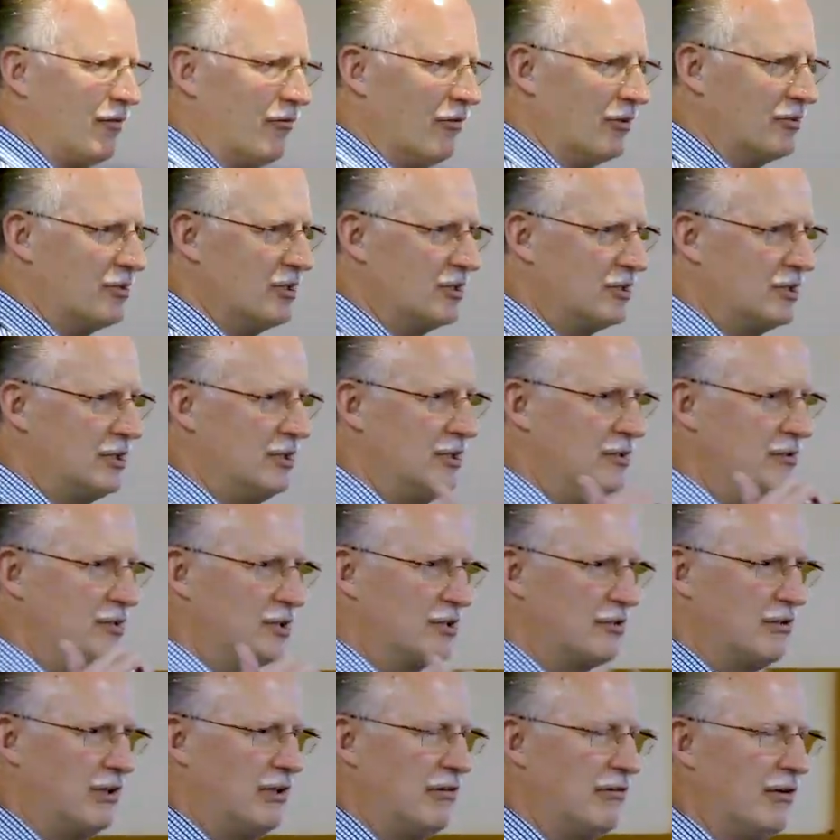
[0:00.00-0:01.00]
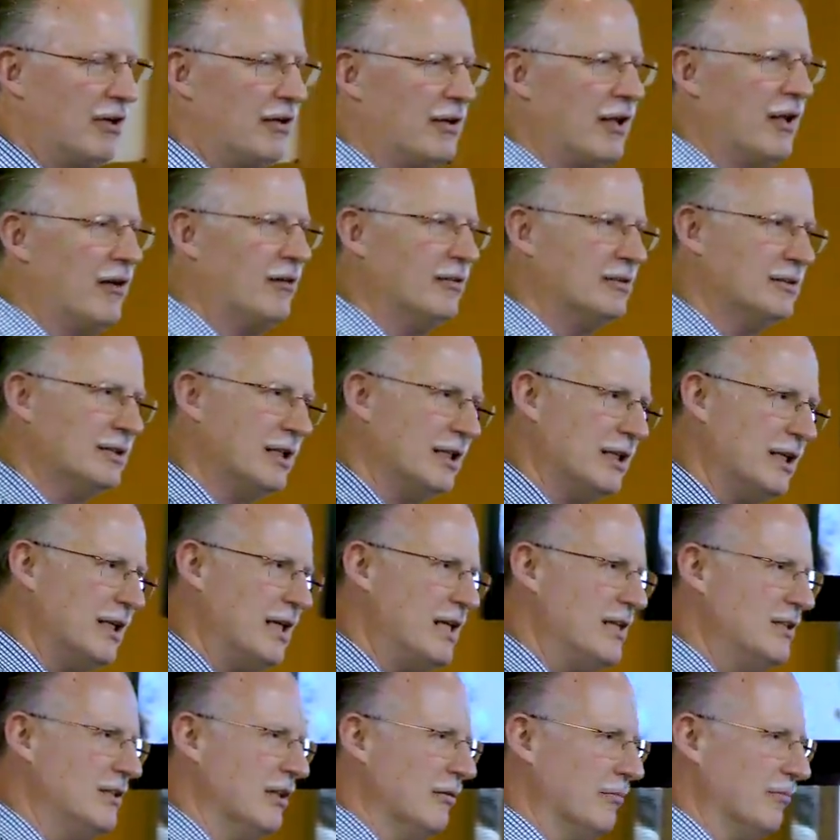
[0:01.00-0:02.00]
What you see on the screen right now is the
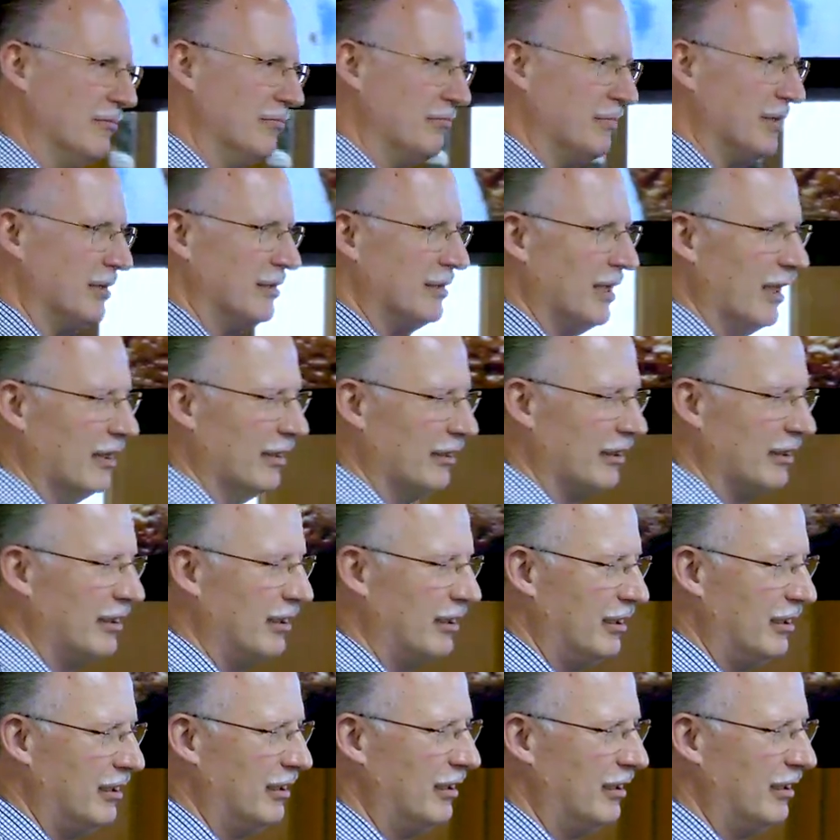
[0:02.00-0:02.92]
Egypt mentality.